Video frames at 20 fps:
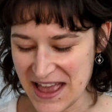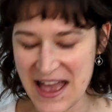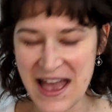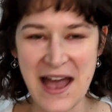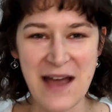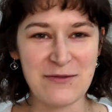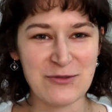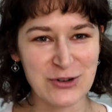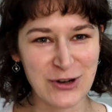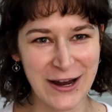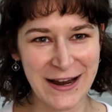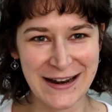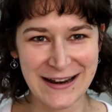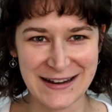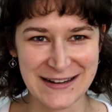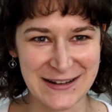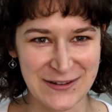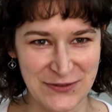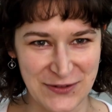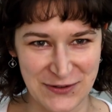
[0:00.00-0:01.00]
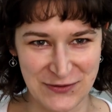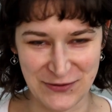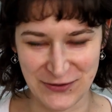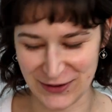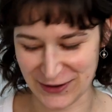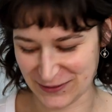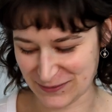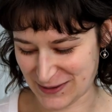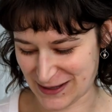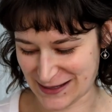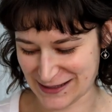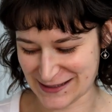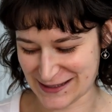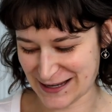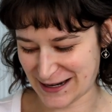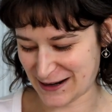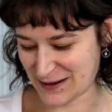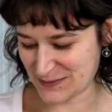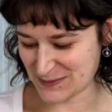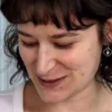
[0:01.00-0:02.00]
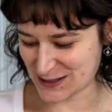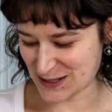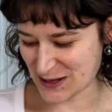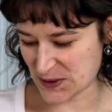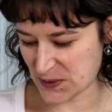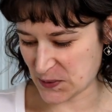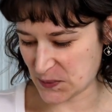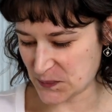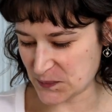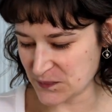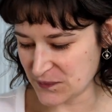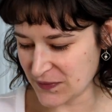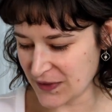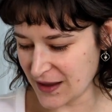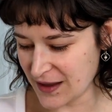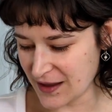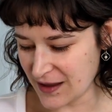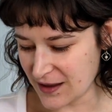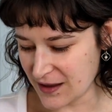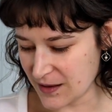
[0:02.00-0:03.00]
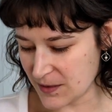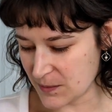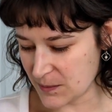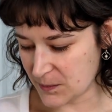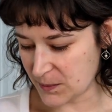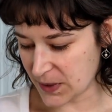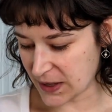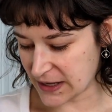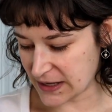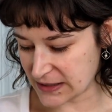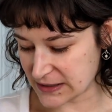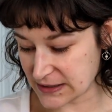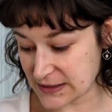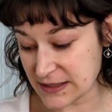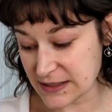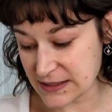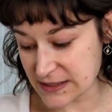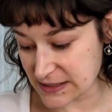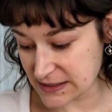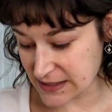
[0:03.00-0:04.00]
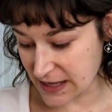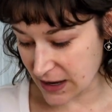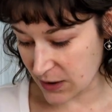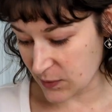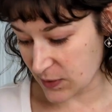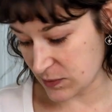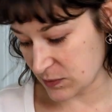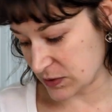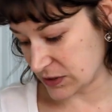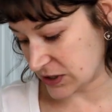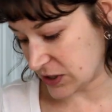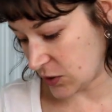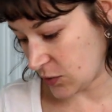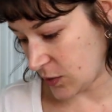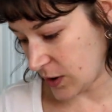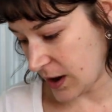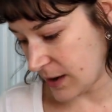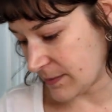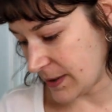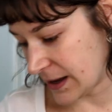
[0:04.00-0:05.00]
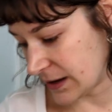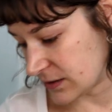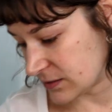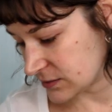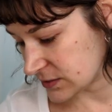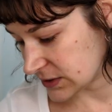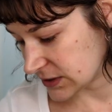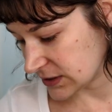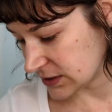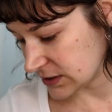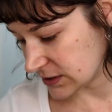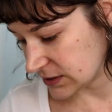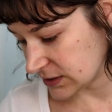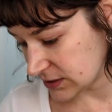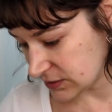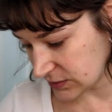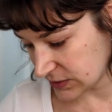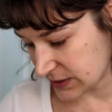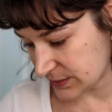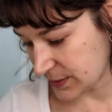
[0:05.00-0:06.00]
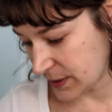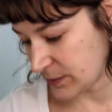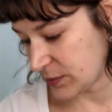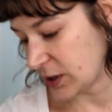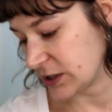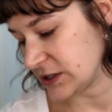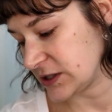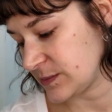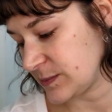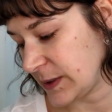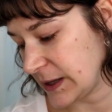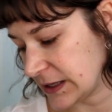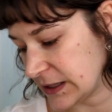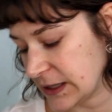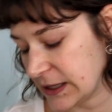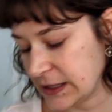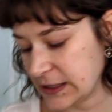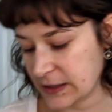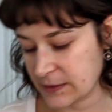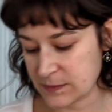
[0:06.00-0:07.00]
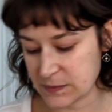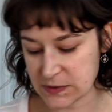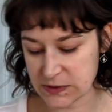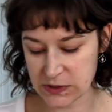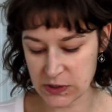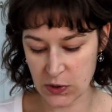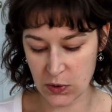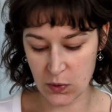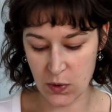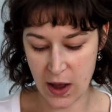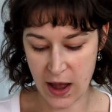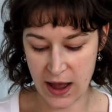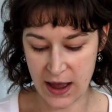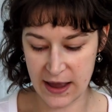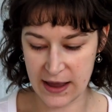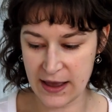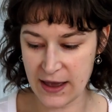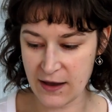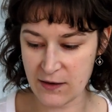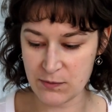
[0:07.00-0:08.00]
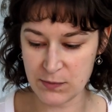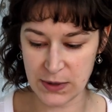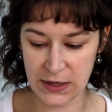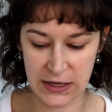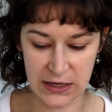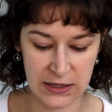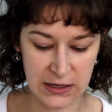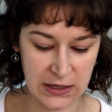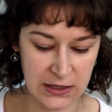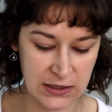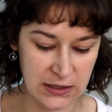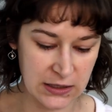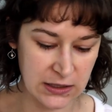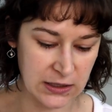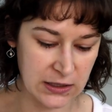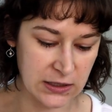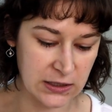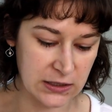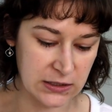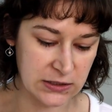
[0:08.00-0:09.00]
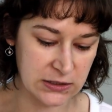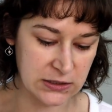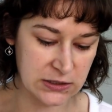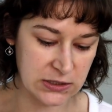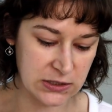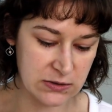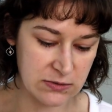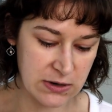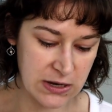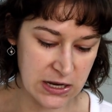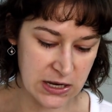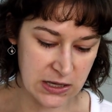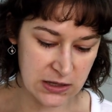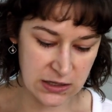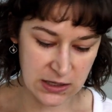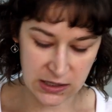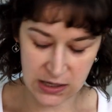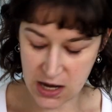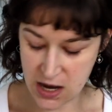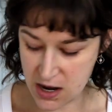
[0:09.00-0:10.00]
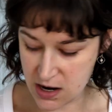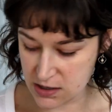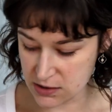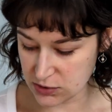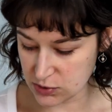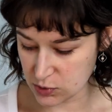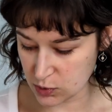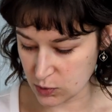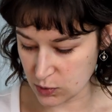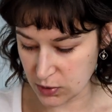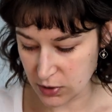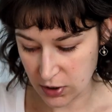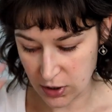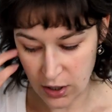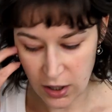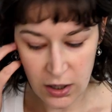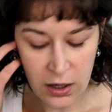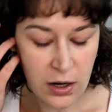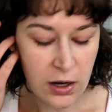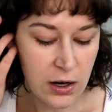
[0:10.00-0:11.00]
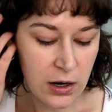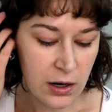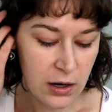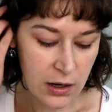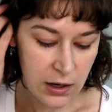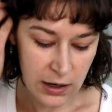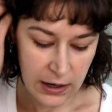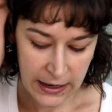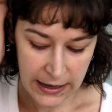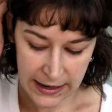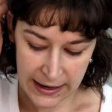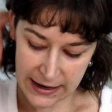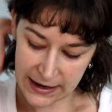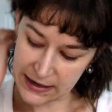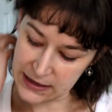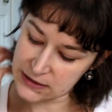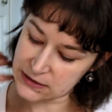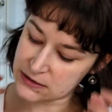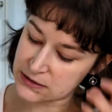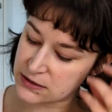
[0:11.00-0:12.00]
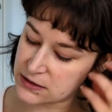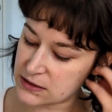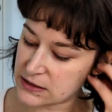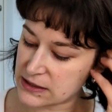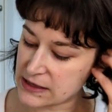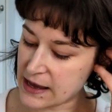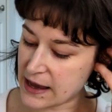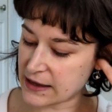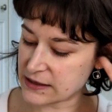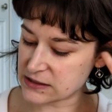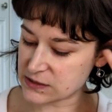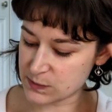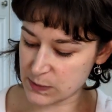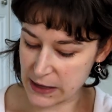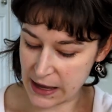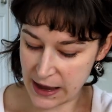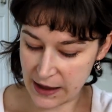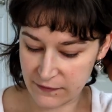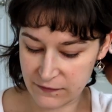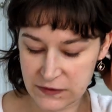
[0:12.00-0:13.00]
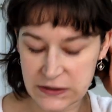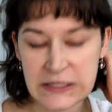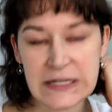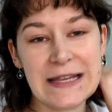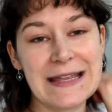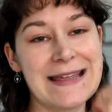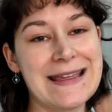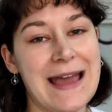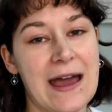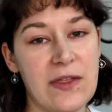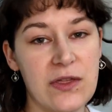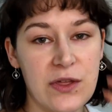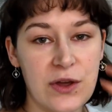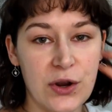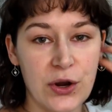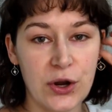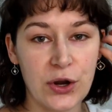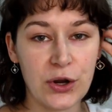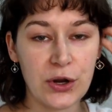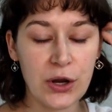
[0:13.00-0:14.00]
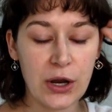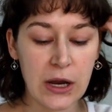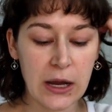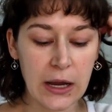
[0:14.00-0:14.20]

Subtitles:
I'm trying a different filming setup, but this is how I would go about using my Project Pan items. So I have been doing the contour and the SPF together,